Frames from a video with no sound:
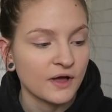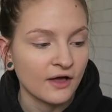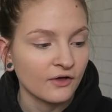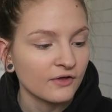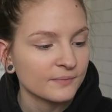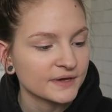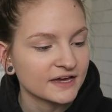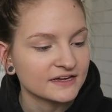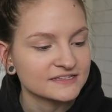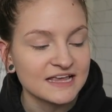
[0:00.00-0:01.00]
well
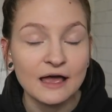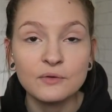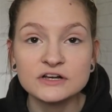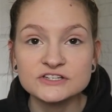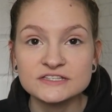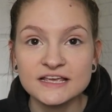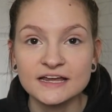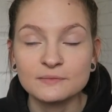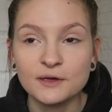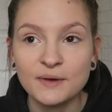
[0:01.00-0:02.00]
because I watched this
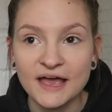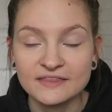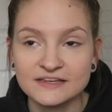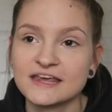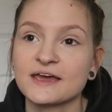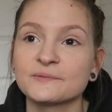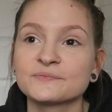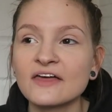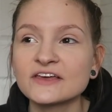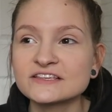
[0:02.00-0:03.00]
anime back in the day.
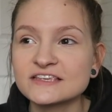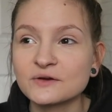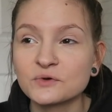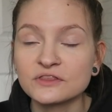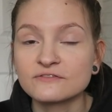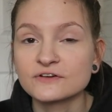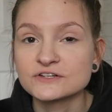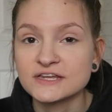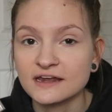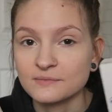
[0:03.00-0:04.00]
I think it's like one of the
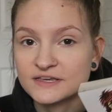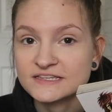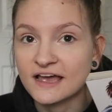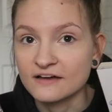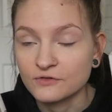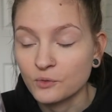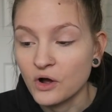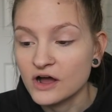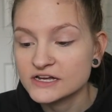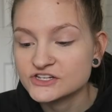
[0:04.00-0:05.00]
first animes I ever
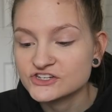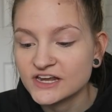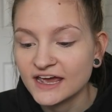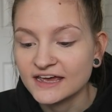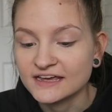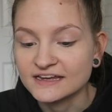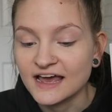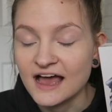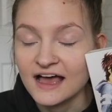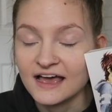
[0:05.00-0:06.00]
watched and
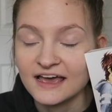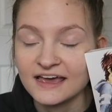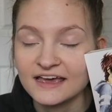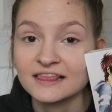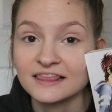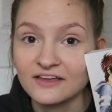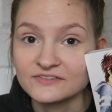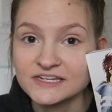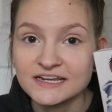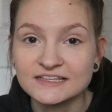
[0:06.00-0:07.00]
I
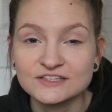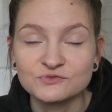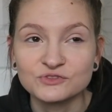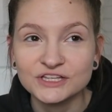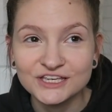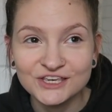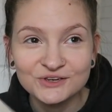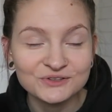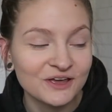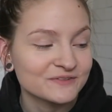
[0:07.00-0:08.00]
loved it. It's a really
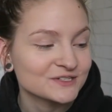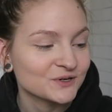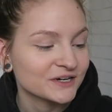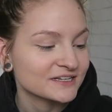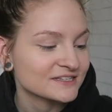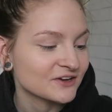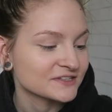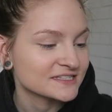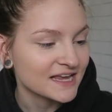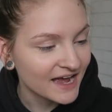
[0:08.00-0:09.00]
cute love story. It's
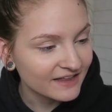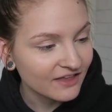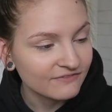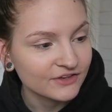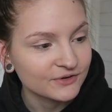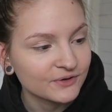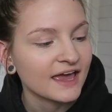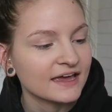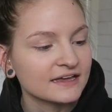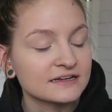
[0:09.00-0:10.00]
called Say I Love You,
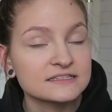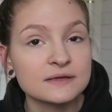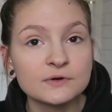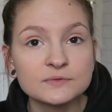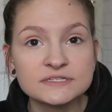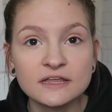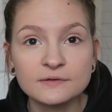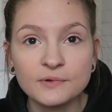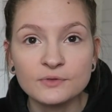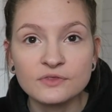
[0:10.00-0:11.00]
and someone was
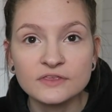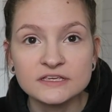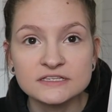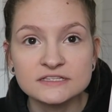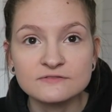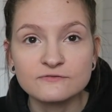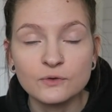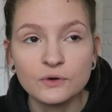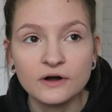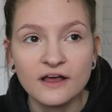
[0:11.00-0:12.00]
selling both of these
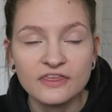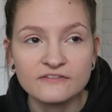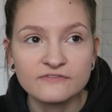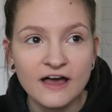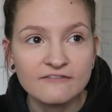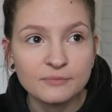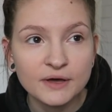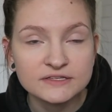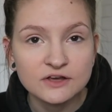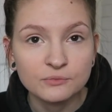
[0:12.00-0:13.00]
for I think
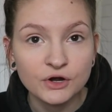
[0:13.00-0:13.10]
$5 on